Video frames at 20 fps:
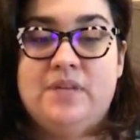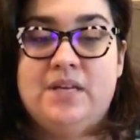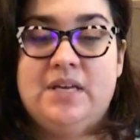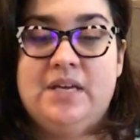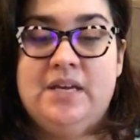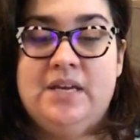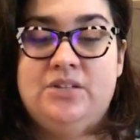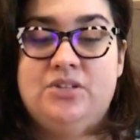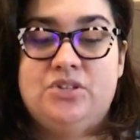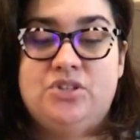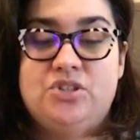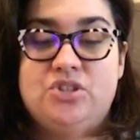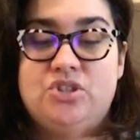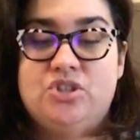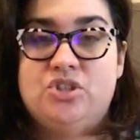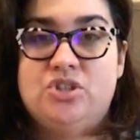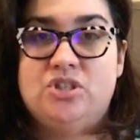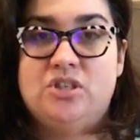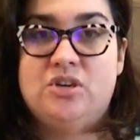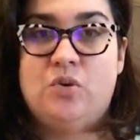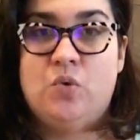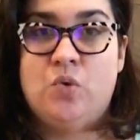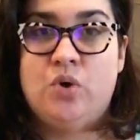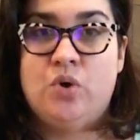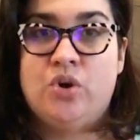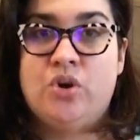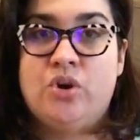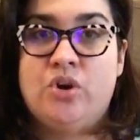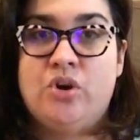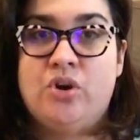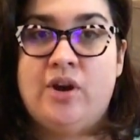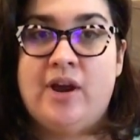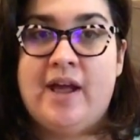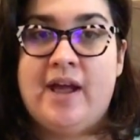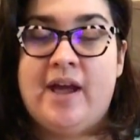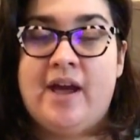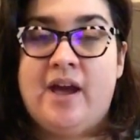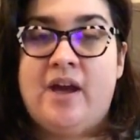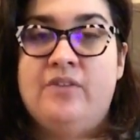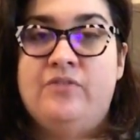Each order
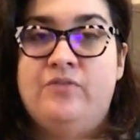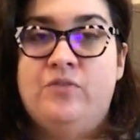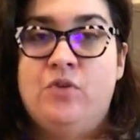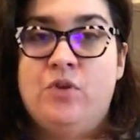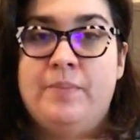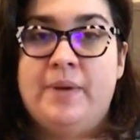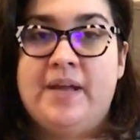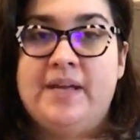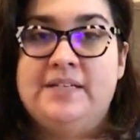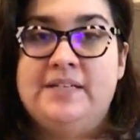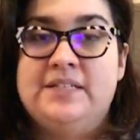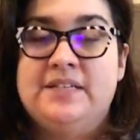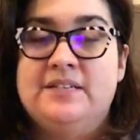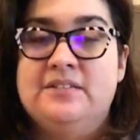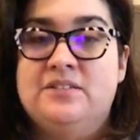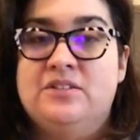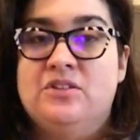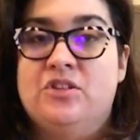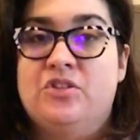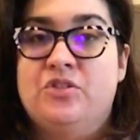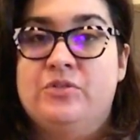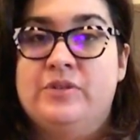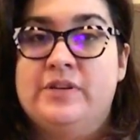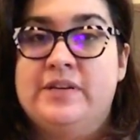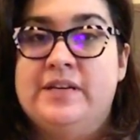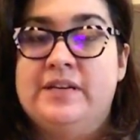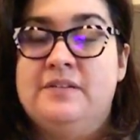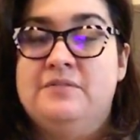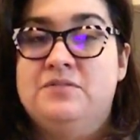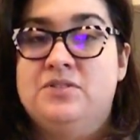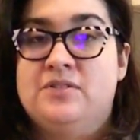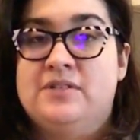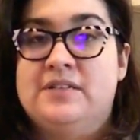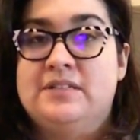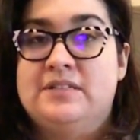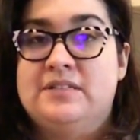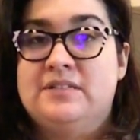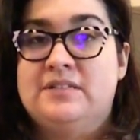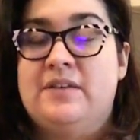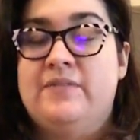had 4 paintings and the 3 gifts, so
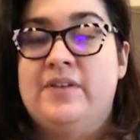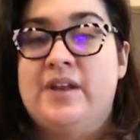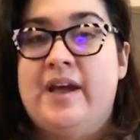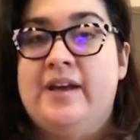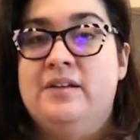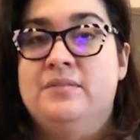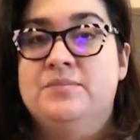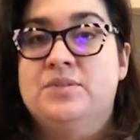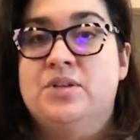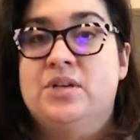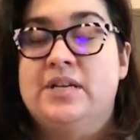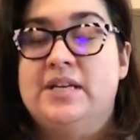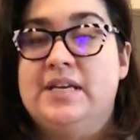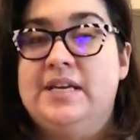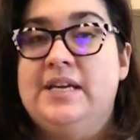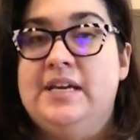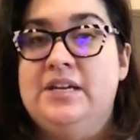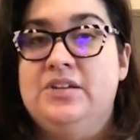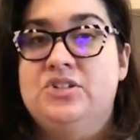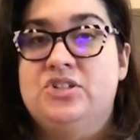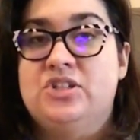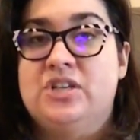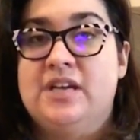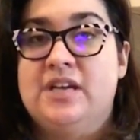that's 7 items on each,